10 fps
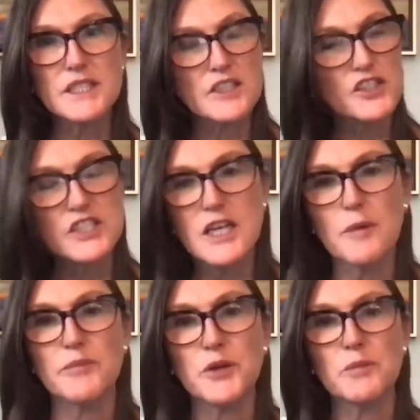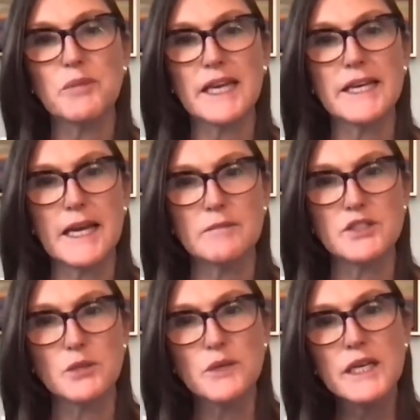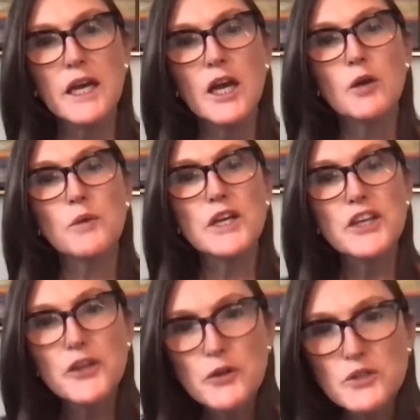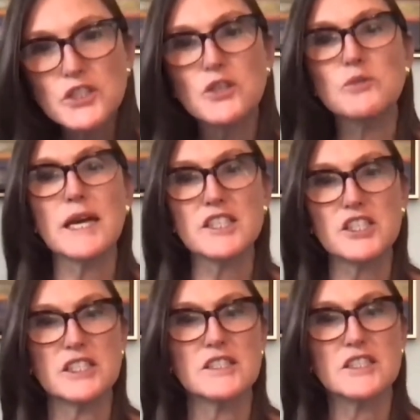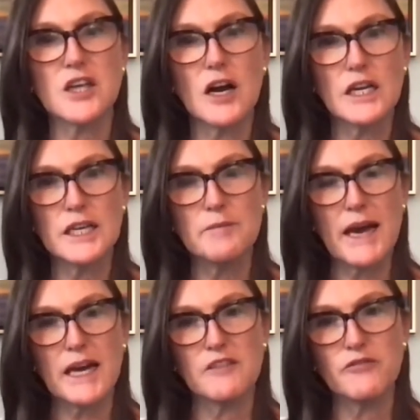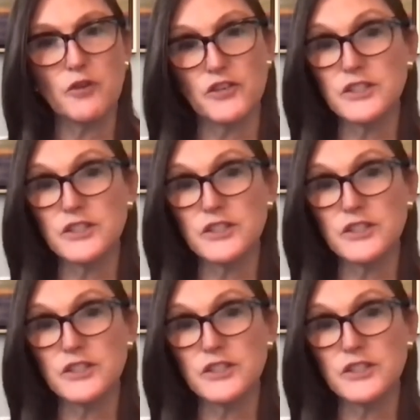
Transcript: They're just not pure play names. So we use corrections toggling back and forth.